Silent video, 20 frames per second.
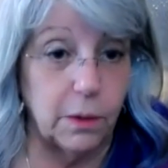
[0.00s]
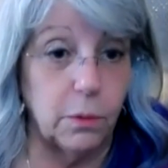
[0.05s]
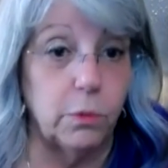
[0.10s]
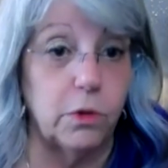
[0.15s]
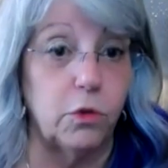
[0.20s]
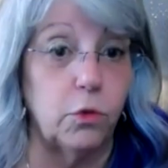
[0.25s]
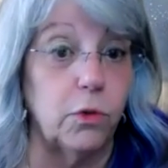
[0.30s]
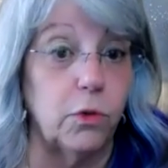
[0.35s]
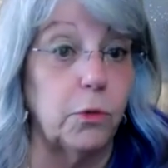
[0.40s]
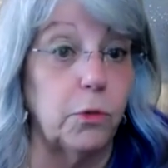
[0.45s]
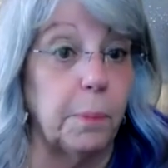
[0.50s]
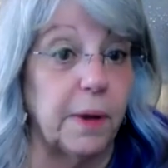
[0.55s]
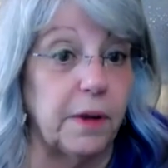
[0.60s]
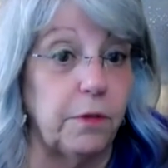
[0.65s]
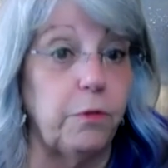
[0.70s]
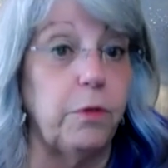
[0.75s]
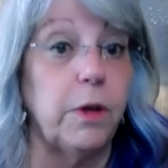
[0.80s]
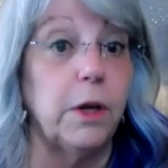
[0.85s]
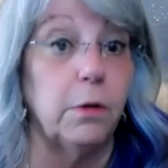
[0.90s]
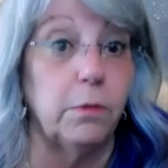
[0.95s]
which was my
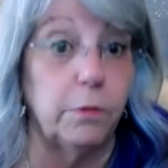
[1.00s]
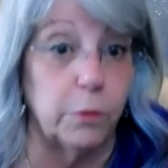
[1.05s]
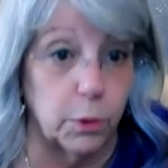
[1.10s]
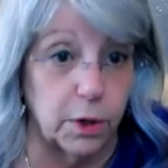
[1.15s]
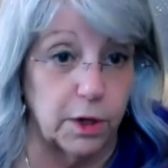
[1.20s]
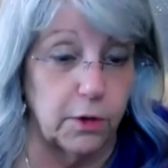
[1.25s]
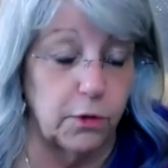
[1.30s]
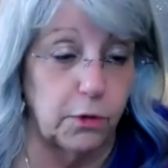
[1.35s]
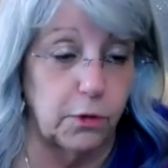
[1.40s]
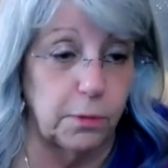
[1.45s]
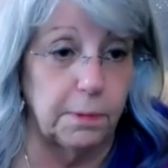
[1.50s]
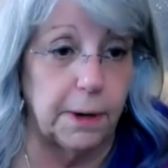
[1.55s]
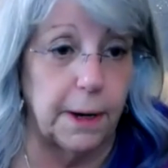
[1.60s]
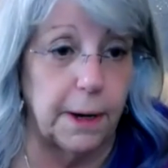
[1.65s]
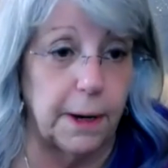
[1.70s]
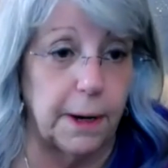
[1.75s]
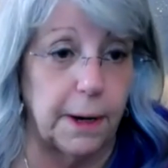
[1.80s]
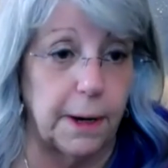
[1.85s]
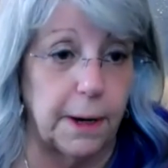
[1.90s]
fear voice, right?